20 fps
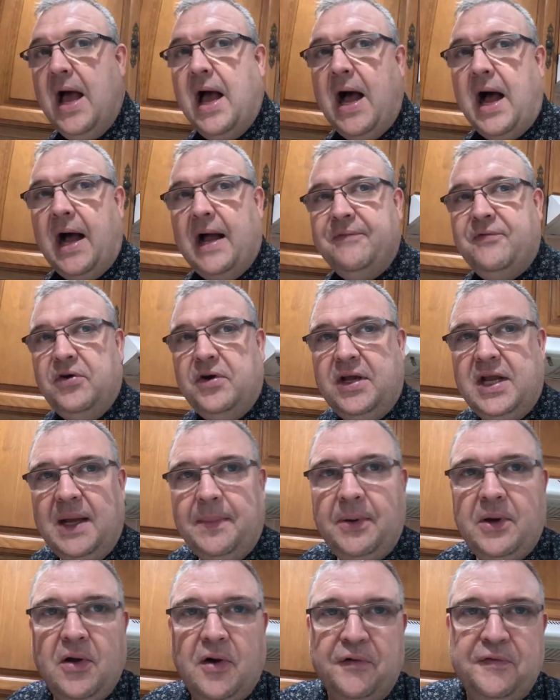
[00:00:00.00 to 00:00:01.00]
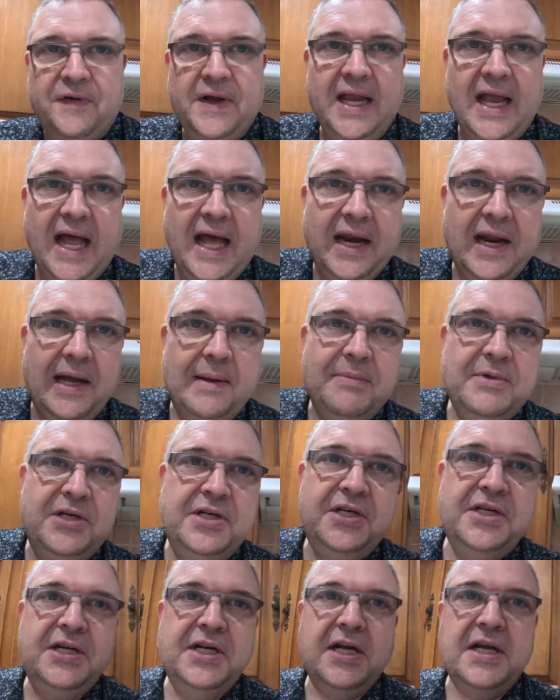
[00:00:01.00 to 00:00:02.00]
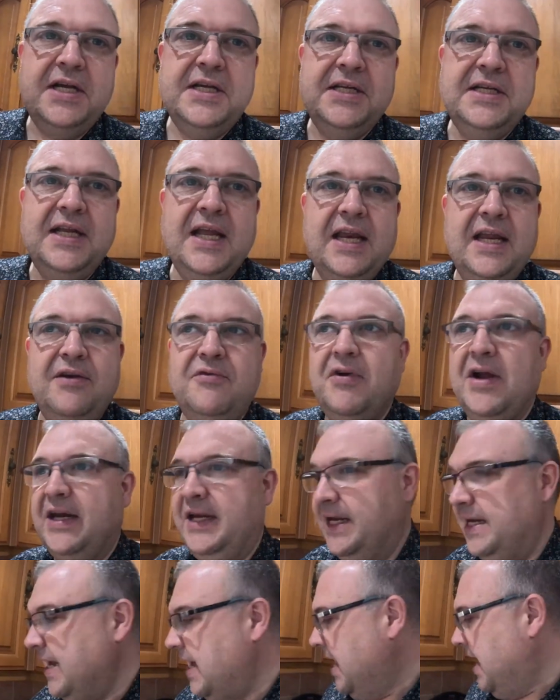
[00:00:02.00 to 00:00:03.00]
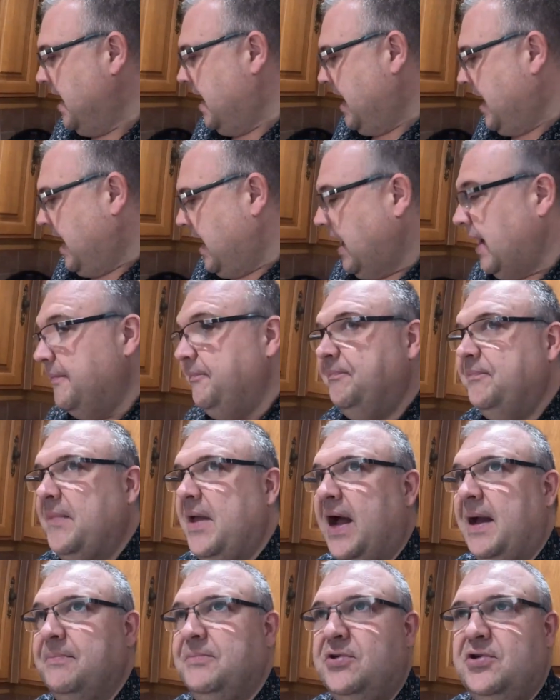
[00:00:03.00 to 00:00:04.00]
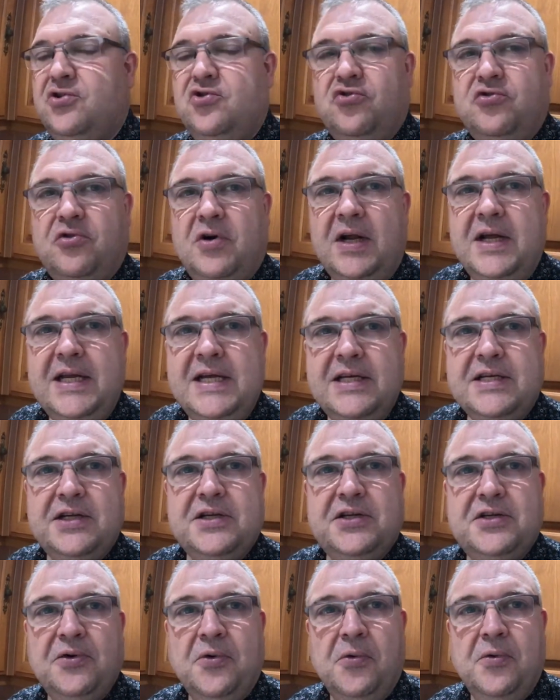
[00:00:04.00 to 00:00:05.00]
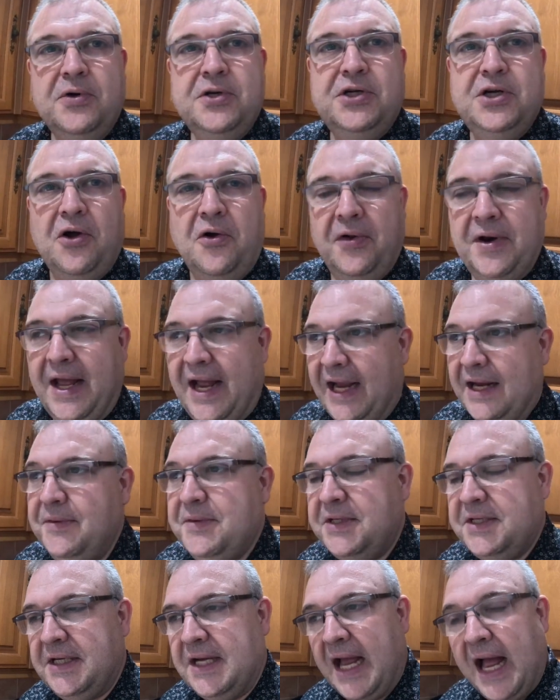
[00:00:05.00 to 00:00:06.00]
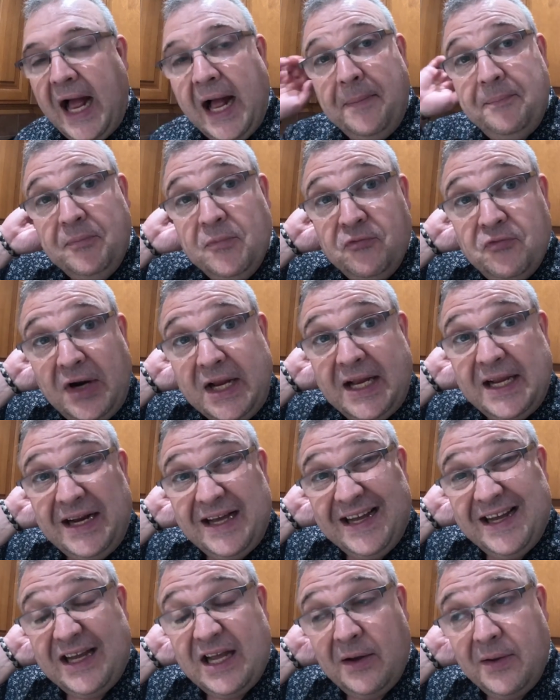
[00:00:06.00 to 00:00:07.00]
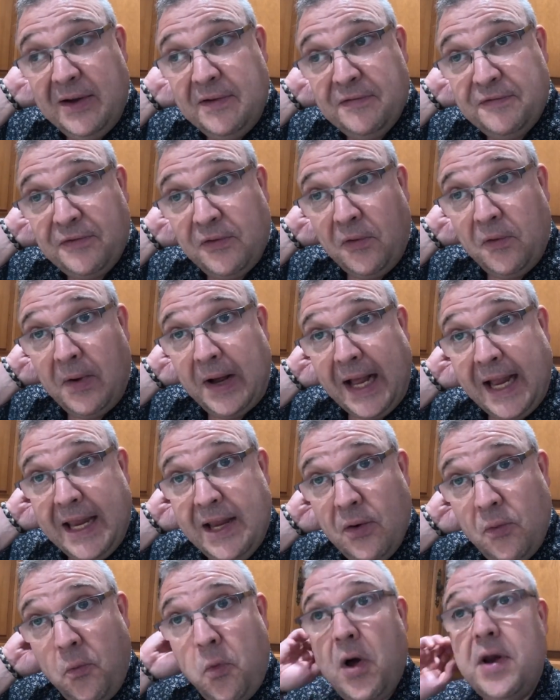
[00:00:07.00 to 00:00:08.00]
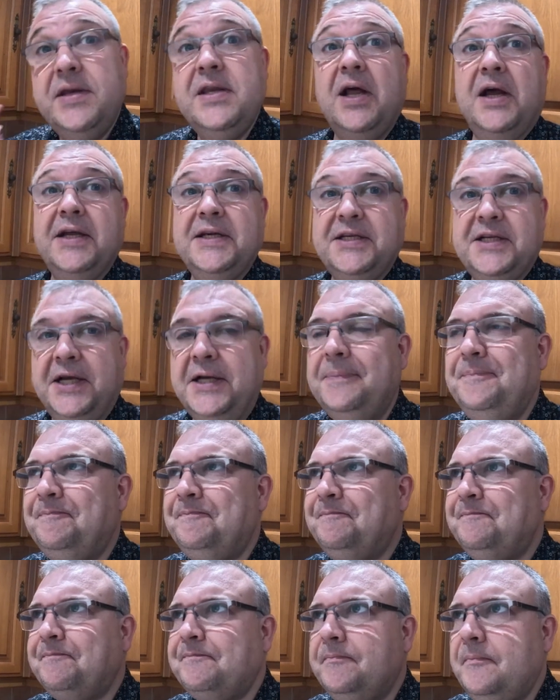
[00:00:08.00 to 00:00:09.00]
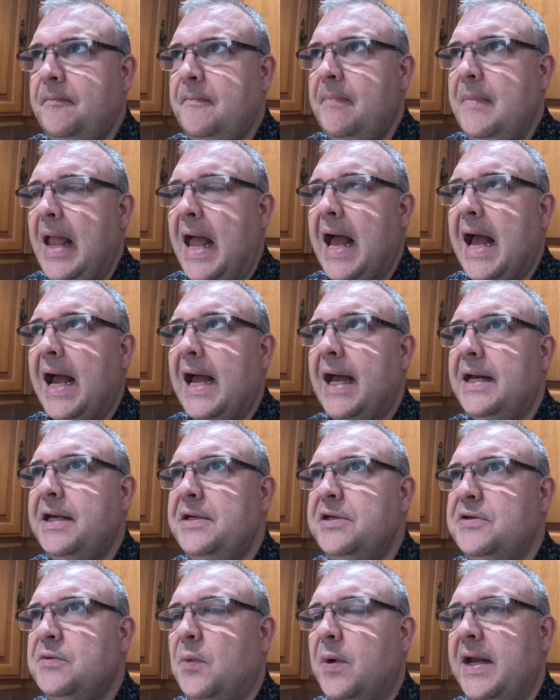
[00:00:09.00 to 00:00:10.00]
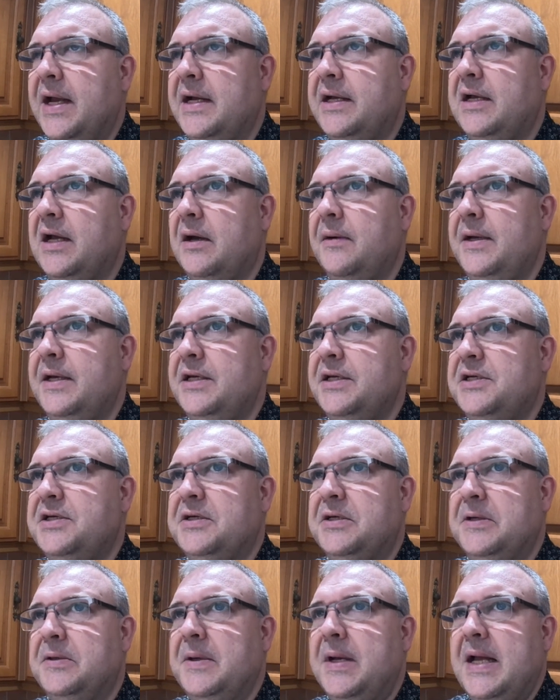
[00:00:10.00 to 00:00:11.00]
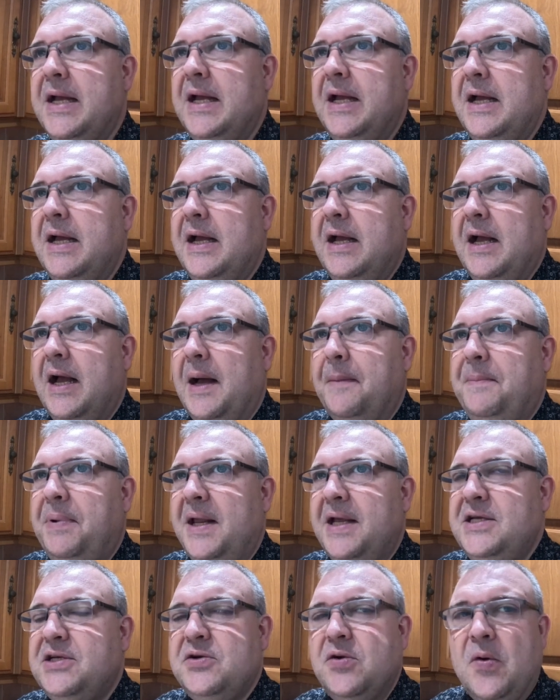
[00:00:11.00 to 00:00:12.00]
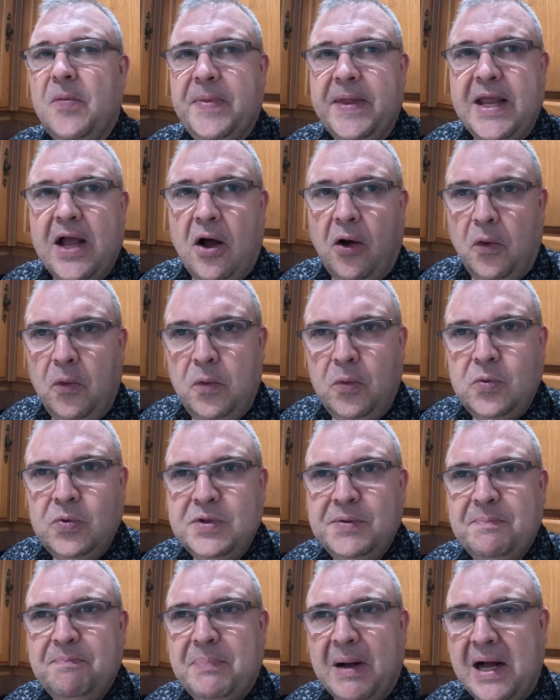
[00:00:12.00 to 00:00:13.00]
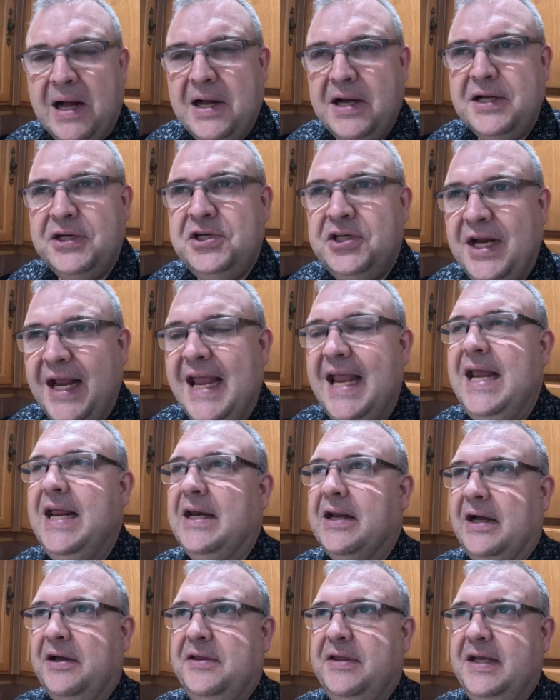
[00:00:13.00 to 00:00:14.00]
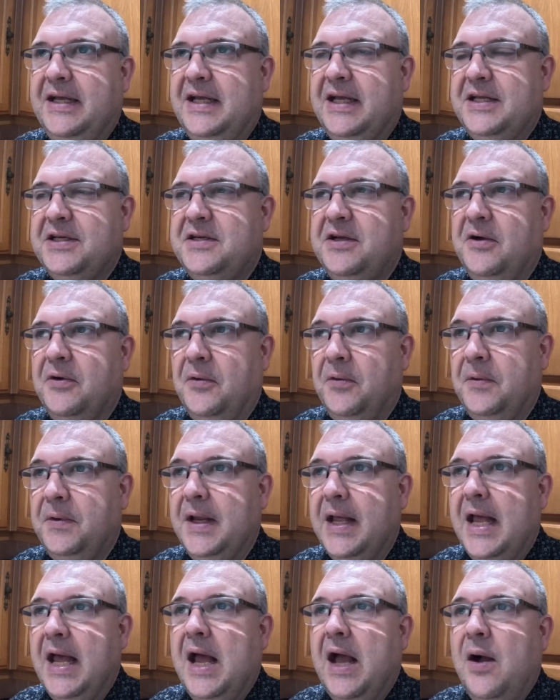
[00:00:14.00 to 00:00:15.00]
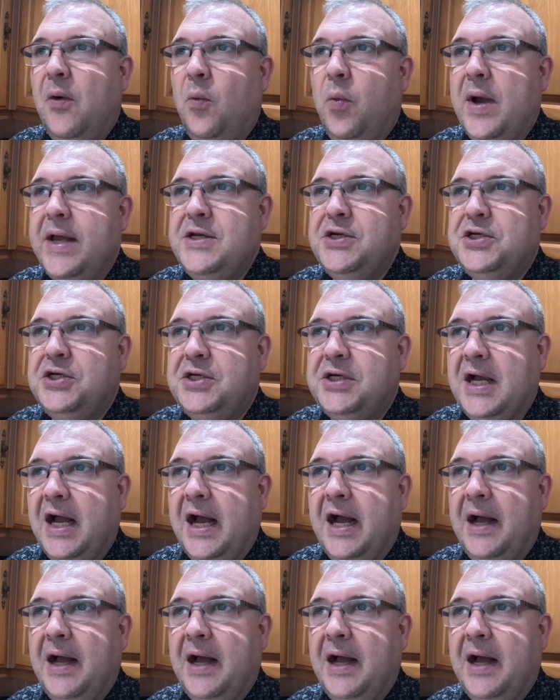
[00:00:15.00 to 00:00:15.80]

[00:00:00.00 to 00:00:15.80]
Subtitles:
I've got a cup of coffee and I'm just getting ready. I'm trying to sort John out. Rick and I are going for a one-nighter and we're going to a place called the Old Barge Inn, I think it's called, which